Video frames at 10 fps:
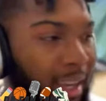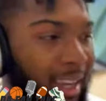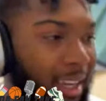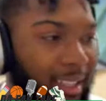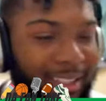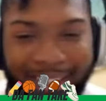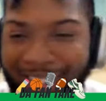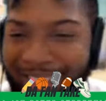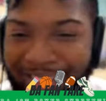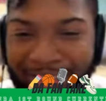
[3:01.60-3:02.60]
and it
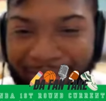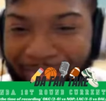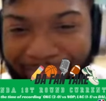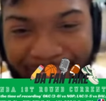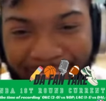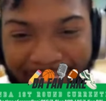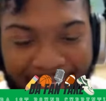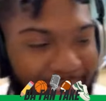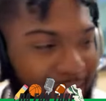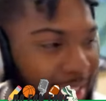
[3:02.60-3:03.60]
just
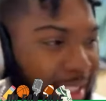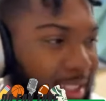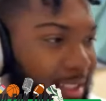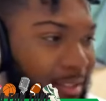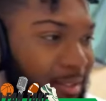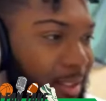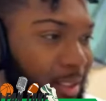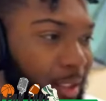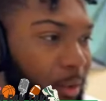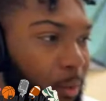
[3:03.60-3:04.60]
it just you
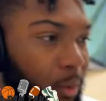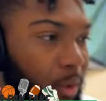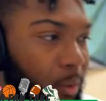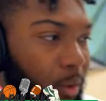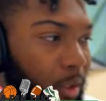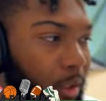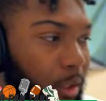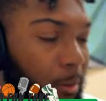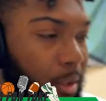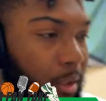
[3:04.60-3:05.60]
know
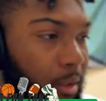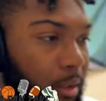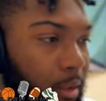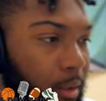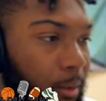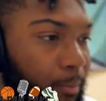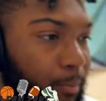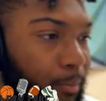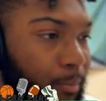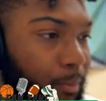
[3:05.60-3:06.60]
up to
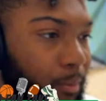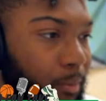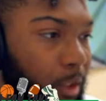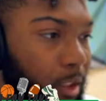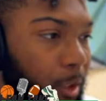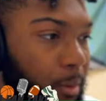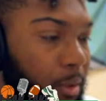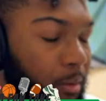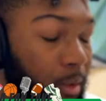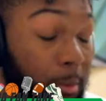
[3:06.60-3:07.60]
uh, up
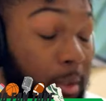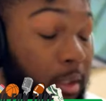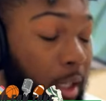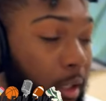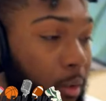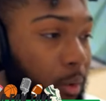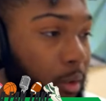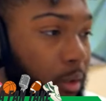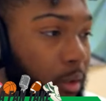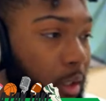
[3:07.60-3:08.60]
to up to standard with
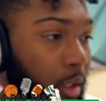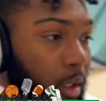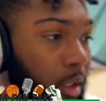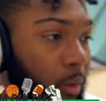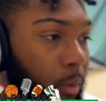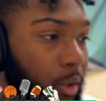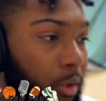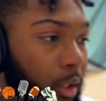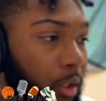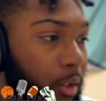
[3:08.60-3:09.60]
the with the
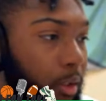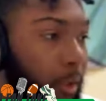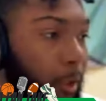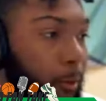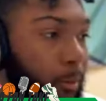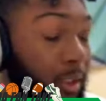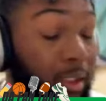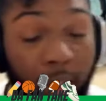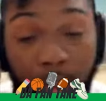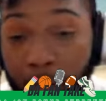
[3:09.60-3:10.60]
Thunder. Um, the
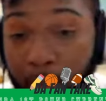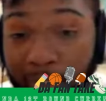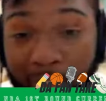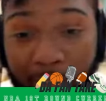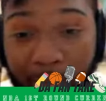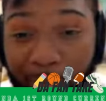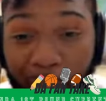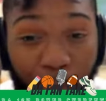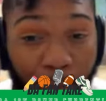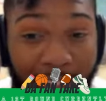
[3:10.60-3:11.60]
Thunder are just
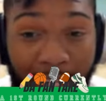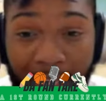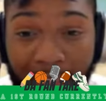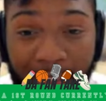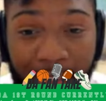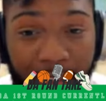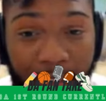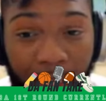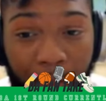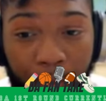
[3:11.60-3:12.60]
much more talented.
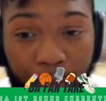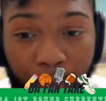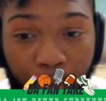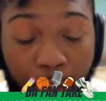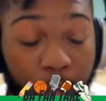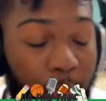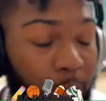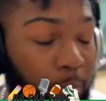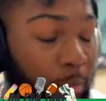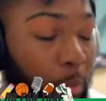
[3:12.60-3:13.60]
They got much
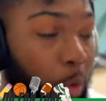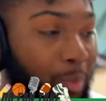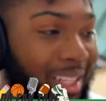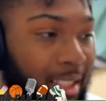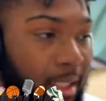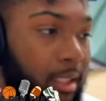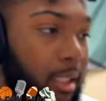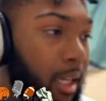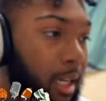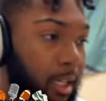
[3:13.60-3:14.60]
more
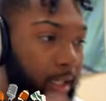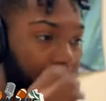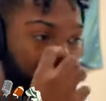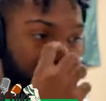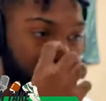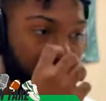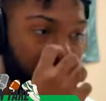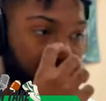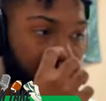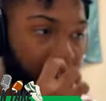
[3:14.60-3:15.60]
pieces than the
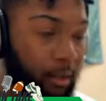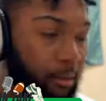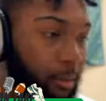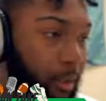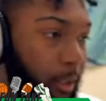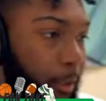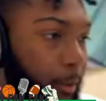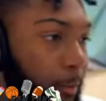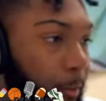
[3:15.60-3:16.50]
Pelicans have. Um,